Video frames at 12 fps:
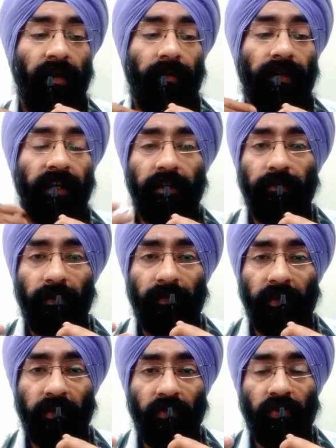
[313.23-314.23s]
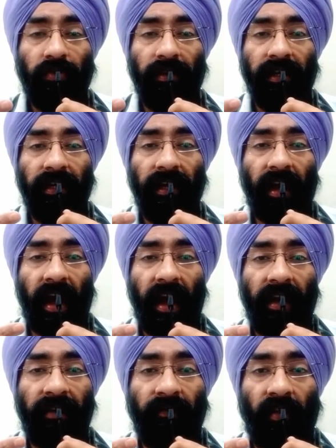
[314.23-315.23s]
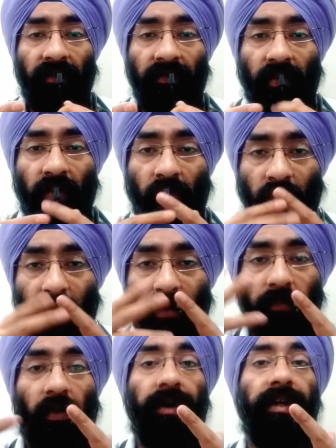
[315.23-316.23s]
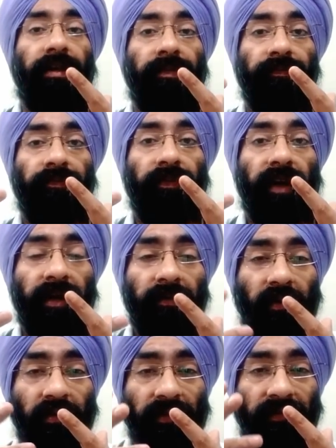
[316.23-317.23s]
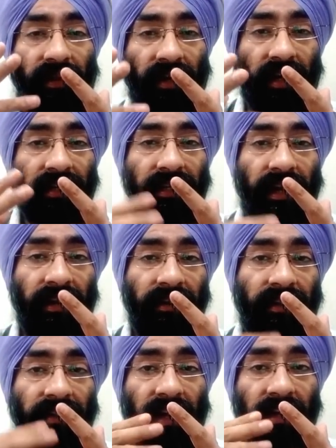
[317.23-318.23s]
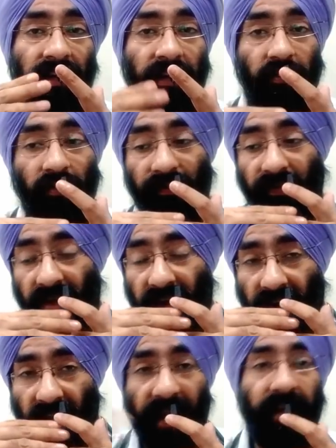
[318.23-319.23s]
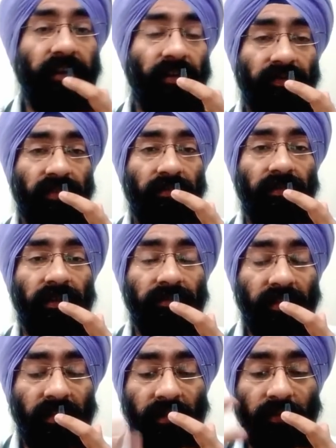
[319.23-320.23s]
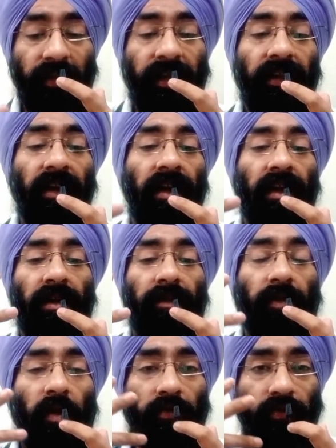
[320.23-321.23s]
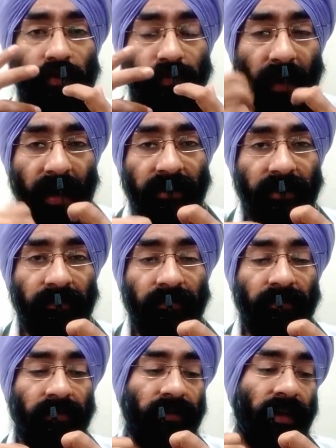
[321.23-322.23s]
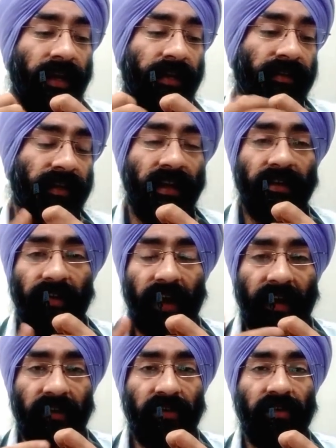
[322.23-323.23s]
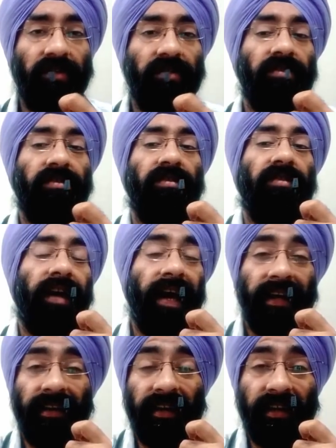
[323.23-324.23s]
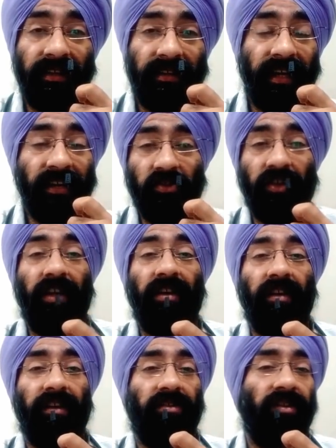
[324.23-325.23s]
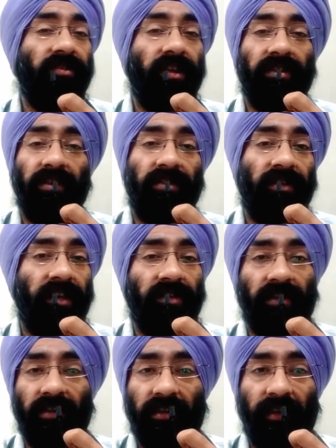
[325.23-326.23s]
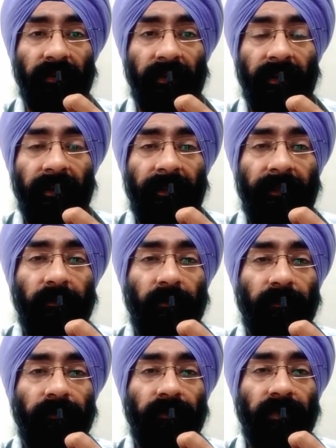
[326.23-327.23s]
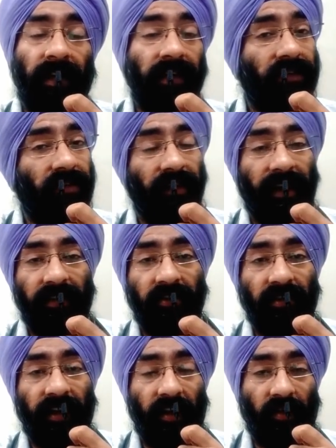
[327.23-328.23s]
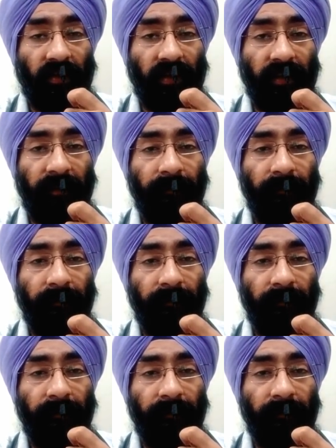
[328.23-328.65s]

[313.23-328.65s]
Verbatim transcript: these people usually involve the whole body, right, because of the dust, and this can lead to a variety of symptoms including bronchospasms, right, skin reactions, dryness, itching, etc, etc, etc. So dust reaction can occur.